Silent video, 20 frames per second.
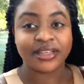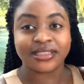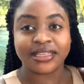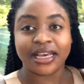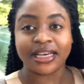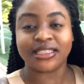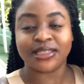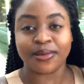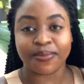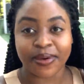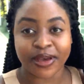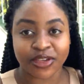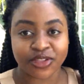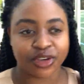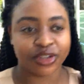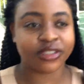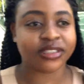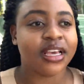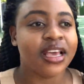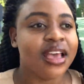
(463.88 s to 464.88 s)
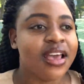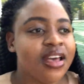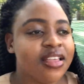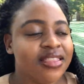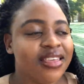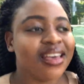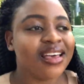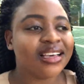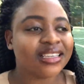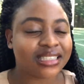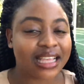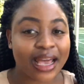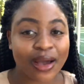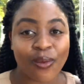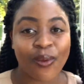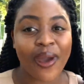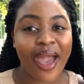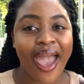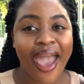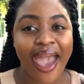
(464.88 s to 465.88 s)
take some pictures. Thing is, like,
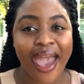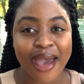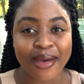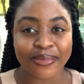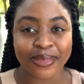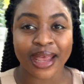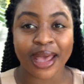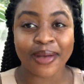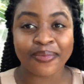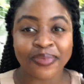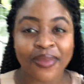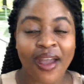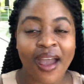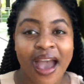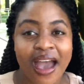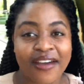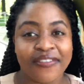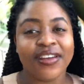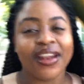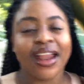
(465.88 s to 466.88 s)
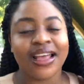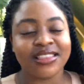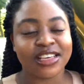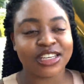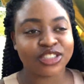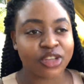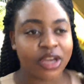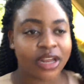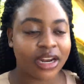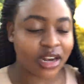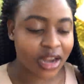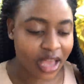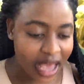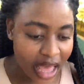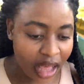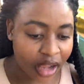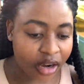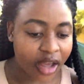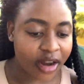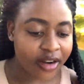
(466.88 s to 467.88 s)
where I am, man, I feel like there's not
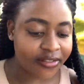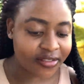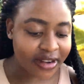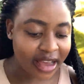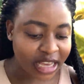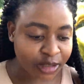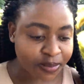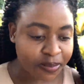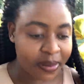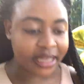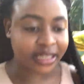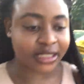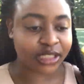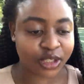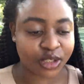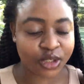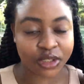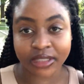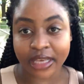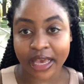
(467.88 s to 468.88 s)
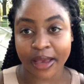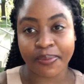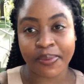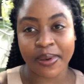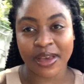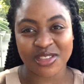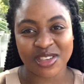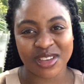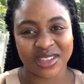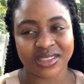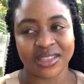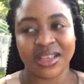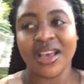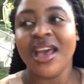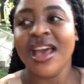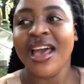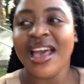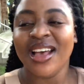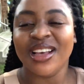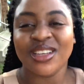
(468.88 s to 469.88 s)
a lot of nice places to take pictures.
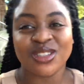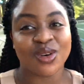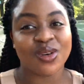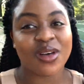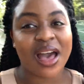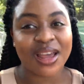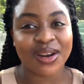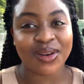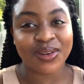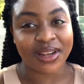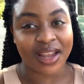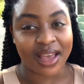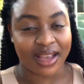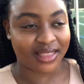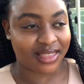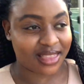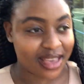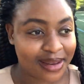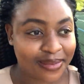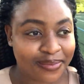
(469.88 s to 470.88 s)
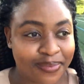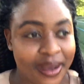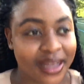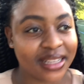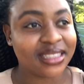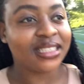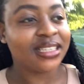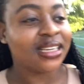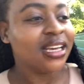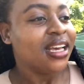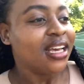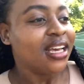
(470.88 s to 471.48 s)
So I don't like that, but